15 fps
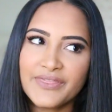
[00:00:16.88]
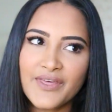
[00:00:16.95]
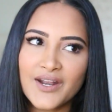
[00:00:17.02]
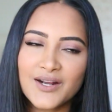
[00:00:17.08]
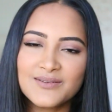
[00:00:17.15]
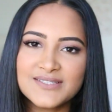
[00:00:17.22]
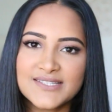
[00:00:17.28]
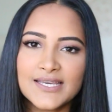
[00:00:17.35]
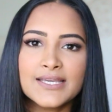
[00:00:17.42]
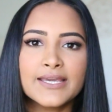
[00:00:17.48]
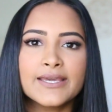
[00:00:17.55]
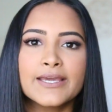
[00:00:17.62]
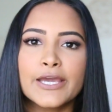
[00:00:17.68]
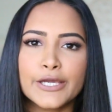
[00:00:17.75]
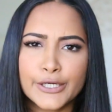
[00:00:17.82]
but then I was
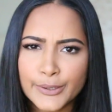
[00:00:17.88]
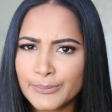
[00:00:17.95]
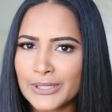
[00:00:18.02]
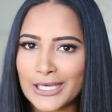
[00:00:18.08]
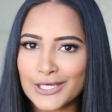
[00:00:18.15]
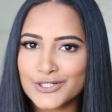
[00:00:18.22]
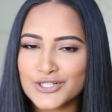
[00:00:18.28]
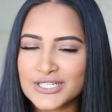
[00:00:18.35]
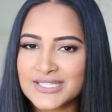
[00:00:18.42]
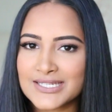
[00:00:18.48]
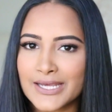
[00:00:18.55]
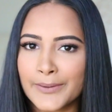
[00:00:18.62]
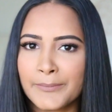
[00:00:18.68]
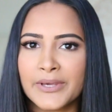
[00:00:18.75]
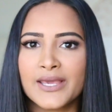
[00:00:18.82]
thinking it could be
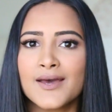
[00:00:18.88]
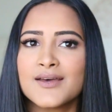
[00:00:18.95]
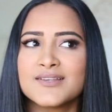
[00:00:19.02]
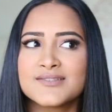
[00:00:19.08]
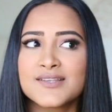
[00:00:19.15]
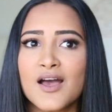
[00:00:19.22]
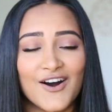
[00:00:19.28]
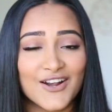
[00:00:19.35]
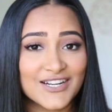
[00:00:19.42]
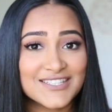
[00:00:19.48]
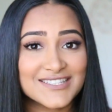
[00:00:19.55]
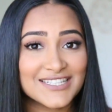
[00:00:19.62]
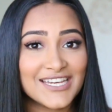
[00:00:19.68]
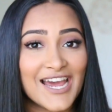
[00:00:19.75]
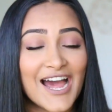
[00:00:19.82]
interesting because
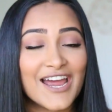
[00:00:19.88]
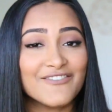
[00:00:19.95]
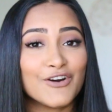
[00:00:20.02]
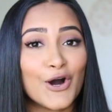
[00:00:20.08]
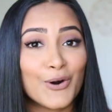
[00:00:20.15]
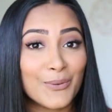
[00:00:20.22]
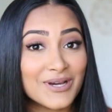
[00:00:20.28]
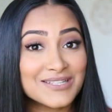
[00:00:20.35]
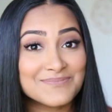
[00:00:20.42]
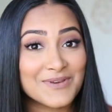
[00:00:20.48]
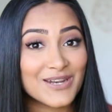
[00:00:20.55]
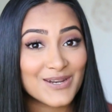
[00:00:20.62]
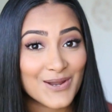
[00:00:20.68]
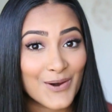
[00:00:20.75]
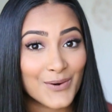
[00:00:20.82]
honestly, I've always
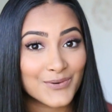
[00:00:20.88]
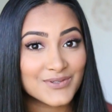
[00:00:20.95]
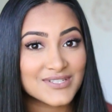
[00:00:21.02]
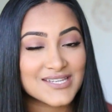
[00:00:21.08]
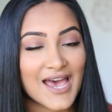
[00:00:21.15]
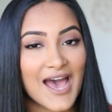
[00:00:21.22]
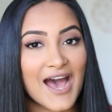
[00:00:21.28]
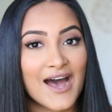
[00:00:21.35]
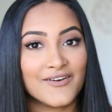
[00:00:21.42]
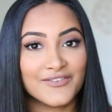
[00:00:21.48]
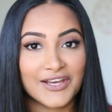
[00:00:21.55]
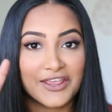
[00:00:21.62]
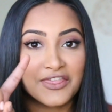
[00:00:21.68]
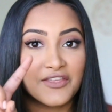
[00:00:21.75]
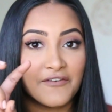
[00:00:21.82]
been known to have
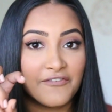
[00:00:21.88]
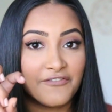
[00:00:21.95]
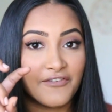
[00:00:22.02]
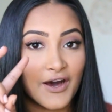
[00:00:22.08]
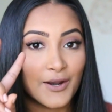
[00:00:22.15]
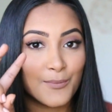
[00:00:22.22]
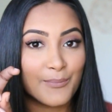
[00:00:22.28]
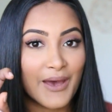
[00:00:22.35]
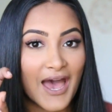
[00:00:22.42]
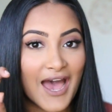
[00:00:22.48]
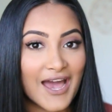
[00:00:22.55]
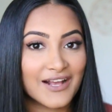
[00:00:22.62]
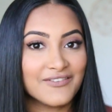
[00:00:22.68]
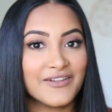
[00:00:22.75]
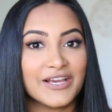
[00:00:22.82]
like the fun
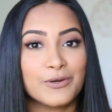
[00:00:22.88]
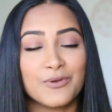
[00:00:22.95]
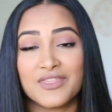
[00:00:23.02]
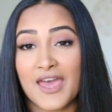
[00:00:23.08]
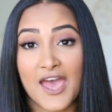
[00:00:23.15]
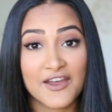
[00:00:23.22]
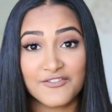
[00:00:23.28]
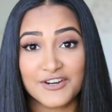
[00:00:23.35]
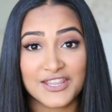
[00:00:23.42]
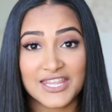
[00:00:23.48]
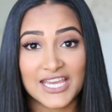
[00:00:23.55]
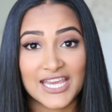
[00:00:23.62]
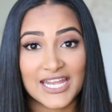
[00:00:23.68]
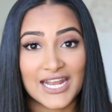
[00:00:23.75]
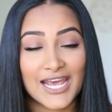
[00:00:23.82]
bag, like with
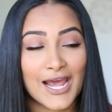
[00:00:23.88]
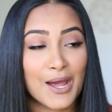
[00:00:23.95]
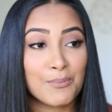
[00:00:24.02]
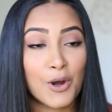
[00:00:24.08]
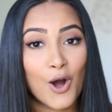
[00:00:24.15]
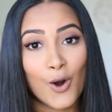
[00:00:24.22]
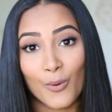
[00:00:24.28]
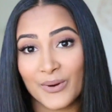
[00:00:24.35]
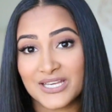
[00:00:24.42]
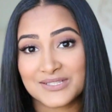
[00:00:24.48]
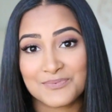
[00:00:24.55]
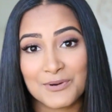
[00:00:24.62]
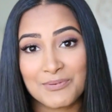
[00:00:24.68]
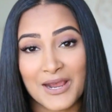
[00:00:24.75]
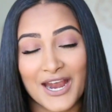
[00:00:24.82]
everything in it. I'm always
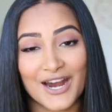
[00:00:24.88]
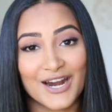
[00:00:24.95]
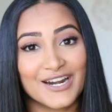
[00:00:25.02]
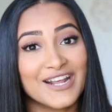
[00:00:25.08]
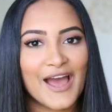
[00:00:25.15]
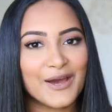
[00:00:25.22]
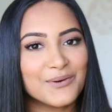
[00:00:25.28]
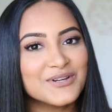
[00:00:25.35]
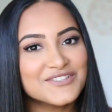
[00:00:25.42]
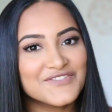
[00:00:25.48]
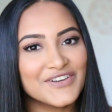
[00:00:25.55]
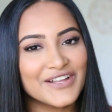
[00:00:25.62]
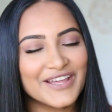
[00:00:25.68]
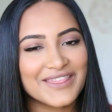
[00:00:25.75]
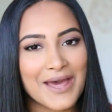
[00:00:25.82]
prepared. I always
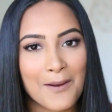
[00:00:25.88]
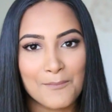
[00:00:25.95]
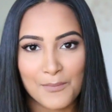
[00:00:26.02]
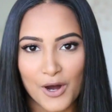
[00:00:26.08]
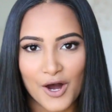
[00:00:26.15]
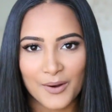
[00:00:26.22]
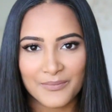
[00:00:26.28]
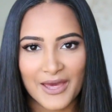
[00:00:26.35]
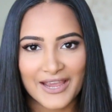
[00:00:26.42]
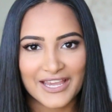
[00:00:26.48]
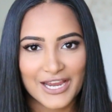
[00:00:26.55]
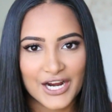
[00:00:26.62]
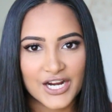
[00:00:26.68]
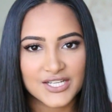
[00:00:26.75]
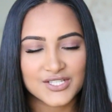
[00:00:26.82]
feel like that mom that
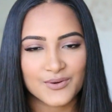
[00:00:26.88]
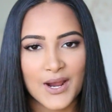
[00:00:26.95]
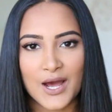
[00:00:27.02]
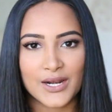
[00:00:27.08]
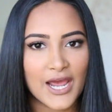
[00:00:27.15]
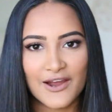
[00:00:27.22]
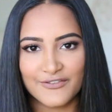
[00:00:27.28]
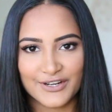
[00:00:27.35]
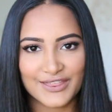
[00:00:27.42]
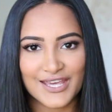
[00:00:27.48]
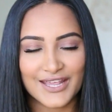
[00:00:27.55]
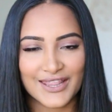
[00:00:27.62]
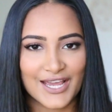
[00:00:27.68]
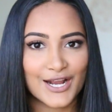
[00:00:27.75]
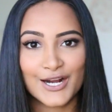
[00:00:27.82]
carries around
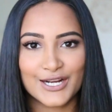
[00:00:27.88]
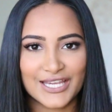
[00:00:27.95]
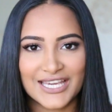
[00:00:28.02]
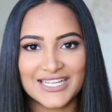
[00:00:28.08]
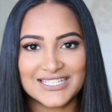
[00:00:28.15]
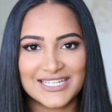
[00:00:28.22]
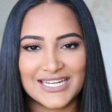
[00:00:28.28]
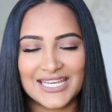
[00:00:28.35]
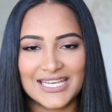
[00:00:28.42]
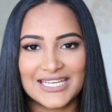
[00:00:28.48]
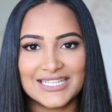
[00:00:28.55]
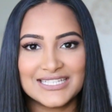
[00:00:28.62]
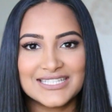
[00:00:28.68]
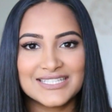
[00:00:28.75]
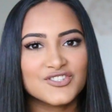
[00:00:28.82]
everything that her kid
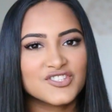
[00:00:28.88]
needs.